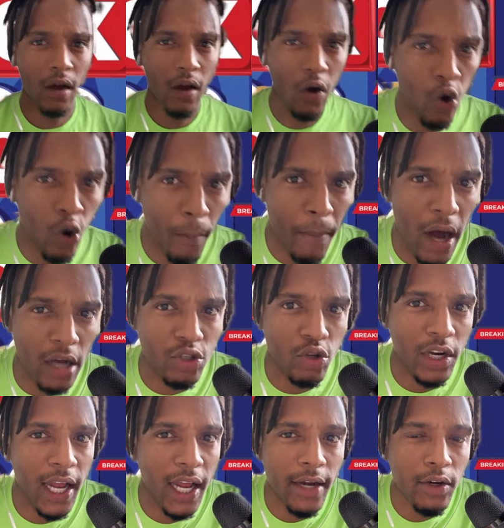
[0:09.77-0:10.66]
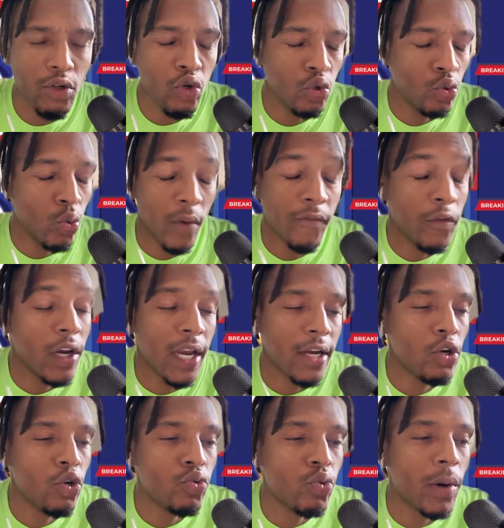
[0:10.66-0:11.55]
on Box twenty-nine News, where Beauty
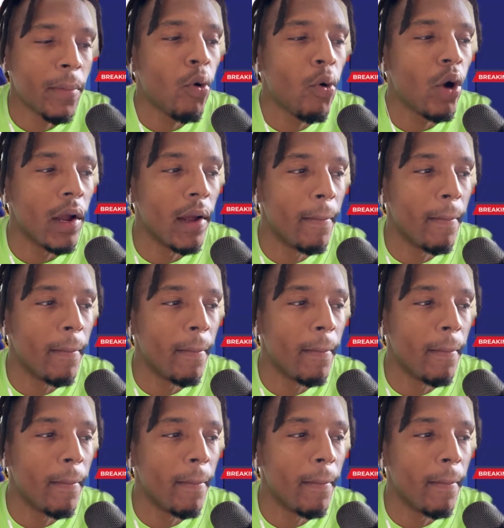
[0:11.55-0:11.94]
Link News report.